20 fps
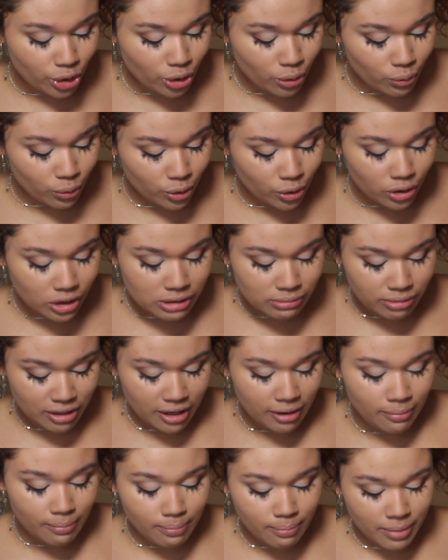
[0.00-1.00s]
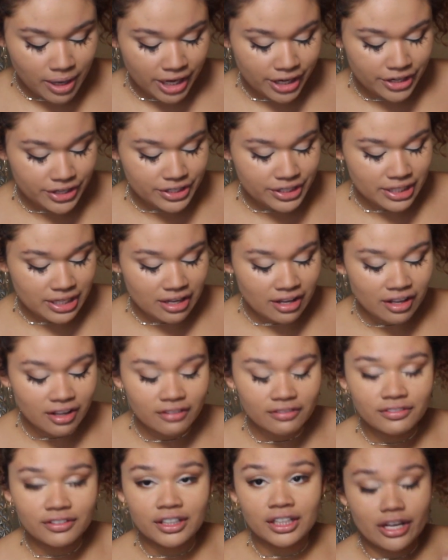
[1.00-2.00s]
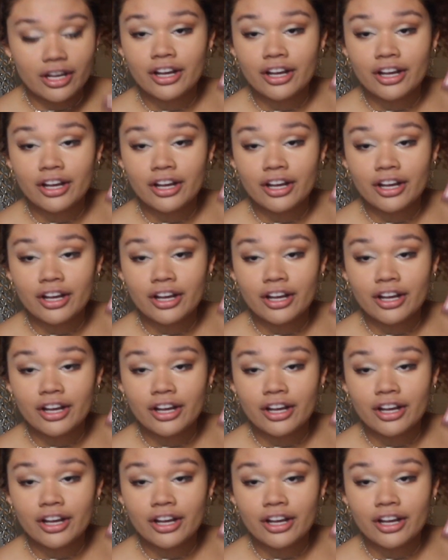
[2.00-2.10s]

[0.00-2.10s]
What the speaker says: the world being by yourself.